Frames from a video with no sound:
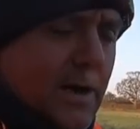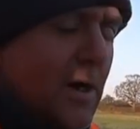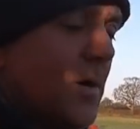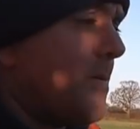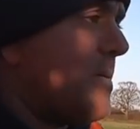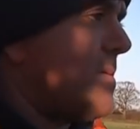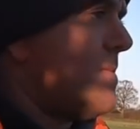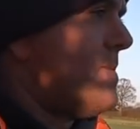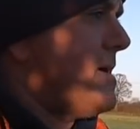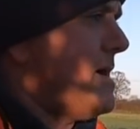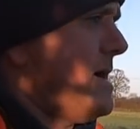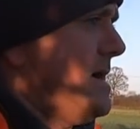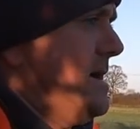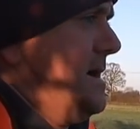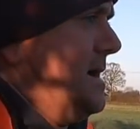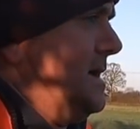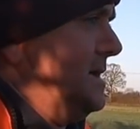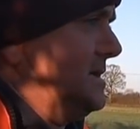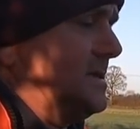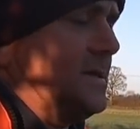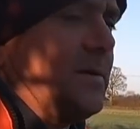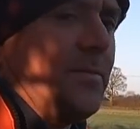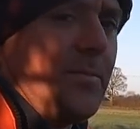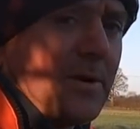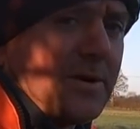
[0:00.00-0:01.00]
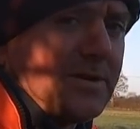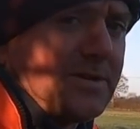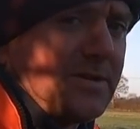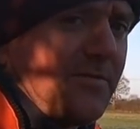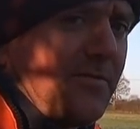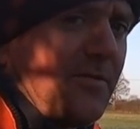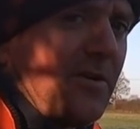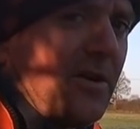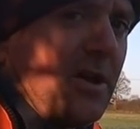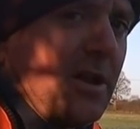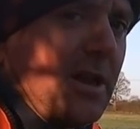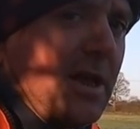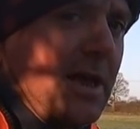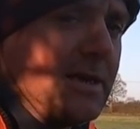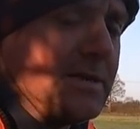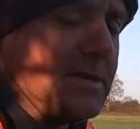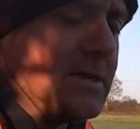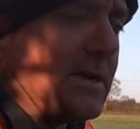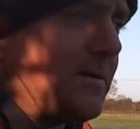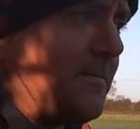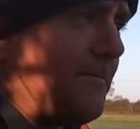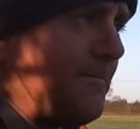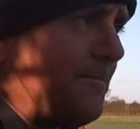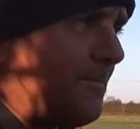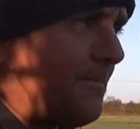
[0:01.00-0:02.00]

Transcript: up in my eyes: the price of fertiliser.